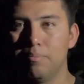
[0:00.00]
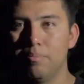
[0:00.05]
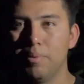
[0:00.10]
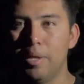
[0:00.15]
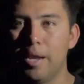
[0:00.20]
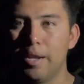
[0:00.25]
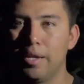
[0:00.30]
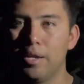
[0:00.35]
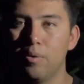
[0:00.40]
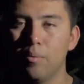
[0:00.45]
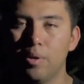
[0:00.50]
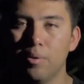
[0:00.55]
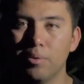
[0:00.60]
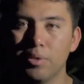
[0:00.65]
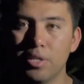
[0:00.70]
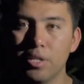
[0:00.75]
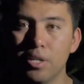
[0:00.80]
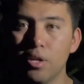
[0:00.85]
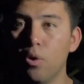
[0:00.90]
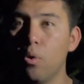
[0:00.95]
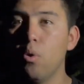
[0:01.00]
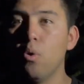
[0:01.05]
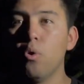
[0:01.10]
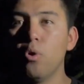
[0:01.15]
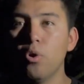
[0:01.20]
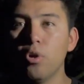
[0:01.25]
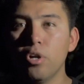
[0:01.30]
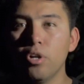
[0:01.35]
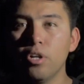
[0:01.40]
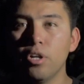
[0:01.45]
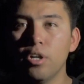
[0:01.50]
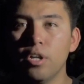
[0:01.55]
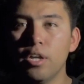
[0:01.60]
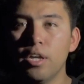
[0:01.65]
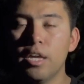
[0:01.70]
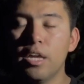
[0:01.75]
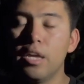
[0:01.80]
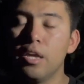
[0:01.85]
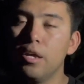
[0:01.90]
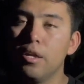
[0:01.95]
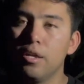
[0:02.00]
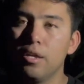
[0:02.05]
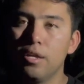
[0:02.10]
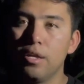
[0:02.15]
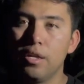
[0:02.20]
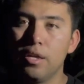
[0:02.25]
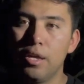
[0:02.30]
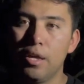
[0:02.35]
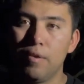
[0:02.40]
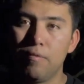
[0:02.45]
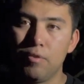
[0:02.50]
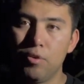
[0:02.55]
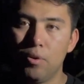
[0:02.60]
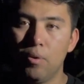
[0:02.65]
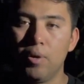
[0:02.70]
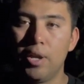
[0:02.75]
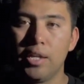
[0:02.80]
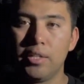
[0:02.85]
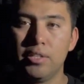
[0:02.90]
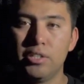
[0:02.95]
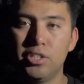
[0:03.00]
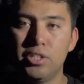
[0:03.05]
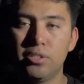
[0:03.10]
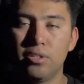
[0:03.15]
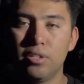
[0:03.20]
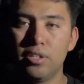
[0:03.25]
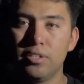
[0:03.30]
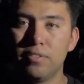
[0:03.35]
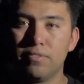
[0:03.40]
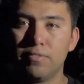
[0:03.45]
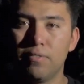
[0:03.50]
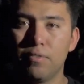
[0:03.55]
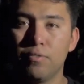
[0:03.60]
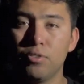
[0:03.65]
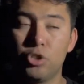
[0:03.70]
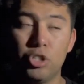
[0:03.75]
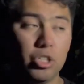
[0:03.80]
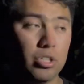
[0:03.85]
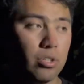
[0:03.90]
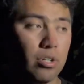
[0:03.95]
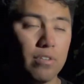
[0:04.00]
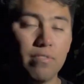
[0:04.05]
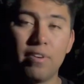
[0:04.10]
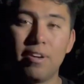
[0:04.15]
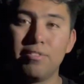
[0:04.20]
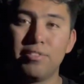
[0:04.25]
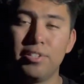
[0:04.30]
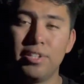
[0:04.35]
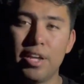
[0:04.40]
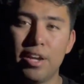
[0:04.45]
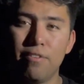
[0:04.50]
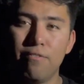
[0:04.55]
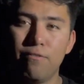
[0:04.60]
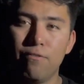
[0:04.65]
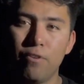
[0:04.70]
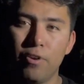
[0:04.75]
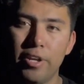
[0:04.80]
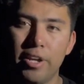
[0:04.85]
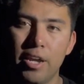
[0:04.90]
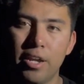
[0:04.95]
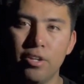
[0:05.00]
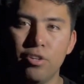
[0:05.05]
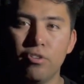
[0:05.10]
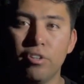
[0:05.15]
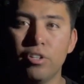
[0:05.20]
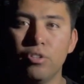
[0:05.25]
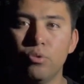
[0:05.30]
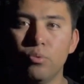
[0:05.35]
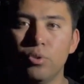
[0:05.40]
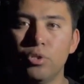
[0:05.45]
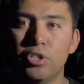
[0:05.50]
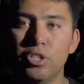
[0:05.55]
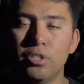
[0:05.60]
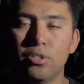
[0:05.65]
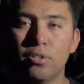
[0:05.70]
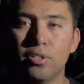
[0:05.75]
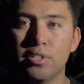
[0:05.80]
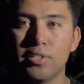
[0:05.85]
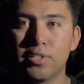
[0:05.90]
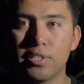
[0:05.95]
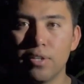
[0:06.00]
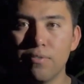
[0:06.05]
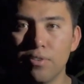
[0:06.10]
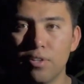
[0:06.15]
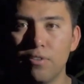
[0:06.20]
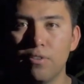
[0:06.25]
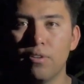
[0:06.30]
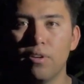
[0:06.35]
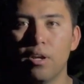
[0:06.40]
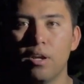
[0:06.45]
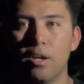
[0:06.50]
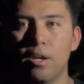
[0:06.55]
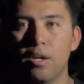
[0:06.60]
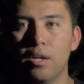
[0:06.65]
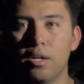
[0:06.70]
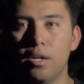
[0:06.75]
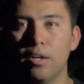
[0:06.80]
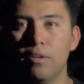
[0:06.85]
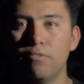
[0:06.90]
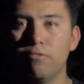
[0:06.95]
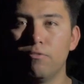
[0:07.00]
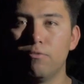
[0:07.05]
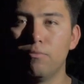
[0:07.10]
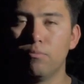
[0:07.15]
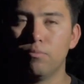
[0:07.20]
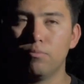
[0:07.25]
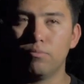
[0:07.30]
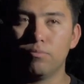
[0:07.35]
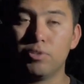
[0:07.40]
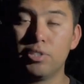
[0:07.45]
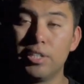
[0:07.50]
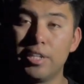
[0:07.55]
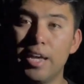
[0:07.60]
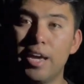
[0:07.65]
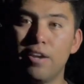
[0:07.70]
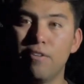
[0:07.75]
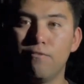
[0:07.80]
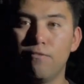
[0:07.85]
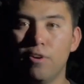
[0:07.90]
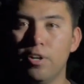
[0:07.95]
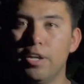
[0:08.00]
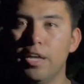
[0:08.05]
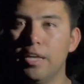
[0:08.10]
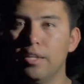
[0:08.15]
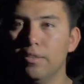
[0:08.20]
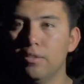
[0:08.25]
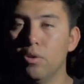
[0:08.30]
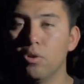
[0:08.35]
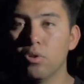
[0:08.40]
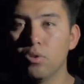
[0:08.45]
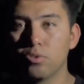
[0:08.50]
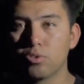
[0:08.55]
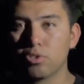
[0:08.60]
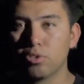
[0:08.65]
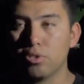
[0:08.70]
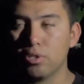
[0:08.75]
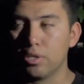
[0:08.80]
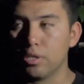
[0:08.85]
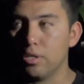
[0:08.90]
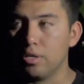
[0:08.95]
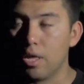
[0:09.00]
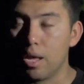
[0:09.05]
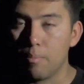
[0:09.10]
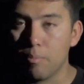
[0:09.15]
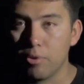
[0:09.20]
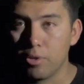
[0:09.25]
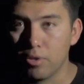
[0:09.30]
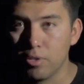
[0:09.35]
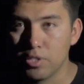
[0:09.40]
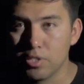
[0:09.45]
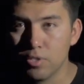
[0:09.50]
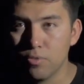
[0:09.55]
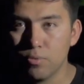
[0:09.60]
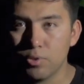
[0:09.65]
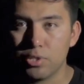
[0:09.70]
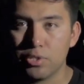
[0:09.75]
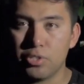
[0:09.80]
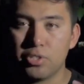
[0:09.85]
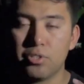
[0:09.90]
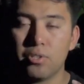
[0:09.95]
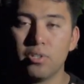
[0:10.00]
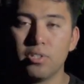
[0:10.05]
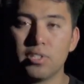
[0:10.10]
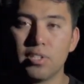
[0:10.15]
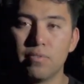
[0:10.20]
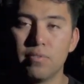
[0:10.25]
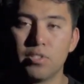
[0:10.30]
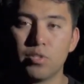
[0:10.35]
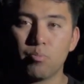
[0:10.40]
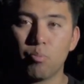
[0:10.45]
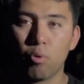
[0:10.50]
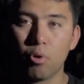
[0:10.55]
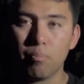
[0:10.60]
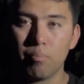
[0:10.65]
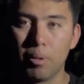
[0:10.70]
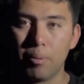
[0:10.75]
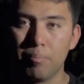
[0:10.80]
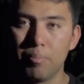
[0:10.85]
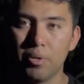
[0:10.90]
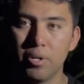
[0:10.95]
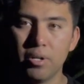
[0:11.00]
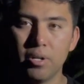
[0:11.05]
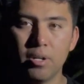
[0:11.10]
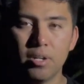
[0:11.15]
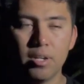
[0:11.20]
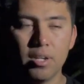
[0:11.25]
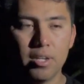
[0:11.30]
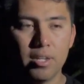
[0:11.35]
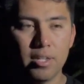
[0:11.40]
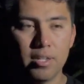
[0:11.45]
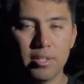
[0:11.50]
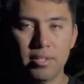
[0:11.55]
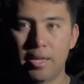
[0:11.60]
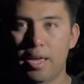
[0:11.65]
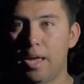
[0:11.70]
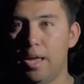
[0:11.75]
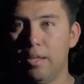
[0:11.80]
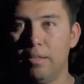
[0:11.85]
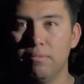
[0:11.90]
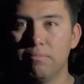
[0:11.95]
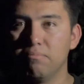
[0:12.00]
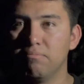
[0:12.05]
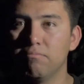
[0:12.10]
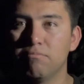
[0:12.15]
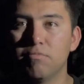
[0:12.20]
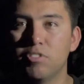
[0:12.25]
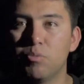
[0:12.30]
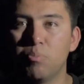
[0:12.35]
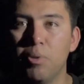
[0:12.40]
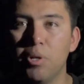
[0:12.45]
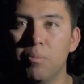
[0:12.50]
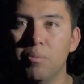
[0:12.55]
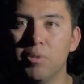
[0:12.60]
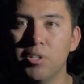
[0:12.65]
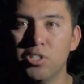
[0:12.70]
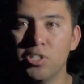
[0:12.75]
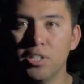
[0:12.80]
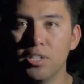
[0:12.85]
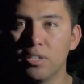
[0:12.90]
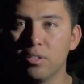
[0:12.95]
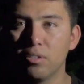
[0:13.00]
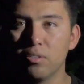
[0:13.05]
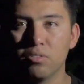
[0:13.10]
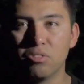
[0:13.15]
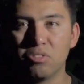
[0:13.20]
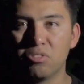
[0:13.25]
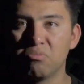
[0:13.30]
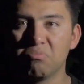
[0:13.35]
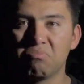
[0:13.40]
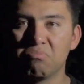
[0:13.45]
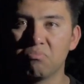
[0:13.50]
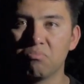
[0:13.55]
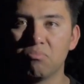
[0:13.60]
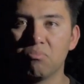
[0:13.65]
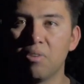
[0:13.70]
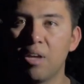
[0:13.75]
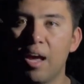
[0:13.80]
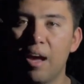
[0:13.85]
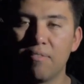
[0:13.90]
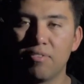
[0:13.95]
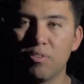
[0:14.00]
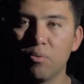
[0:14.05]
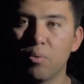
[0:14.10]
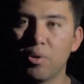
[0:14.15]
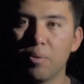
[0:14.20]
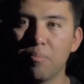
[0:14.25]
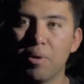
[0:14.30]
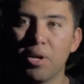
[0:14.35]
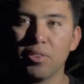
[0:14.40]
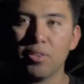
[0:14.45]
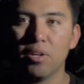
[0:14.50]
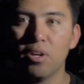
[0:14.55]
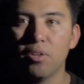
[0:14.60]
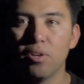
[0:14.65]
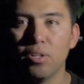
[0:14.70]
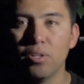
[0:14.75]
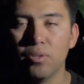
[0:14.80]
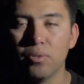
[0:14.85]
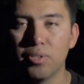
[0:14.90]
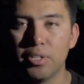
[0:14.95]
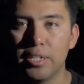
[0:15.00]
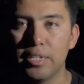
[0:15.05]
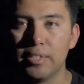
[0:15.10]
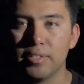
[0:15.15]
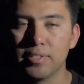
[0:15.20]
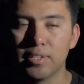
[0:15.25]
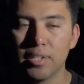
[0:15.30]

and get away with it, or if you don't like the G35 sedan front end, you can do a G37 sedan front end. Those look a lot more aggressive with the G37 Sport bumper, and that's pretty much it. You'll just have to worry about the other little things.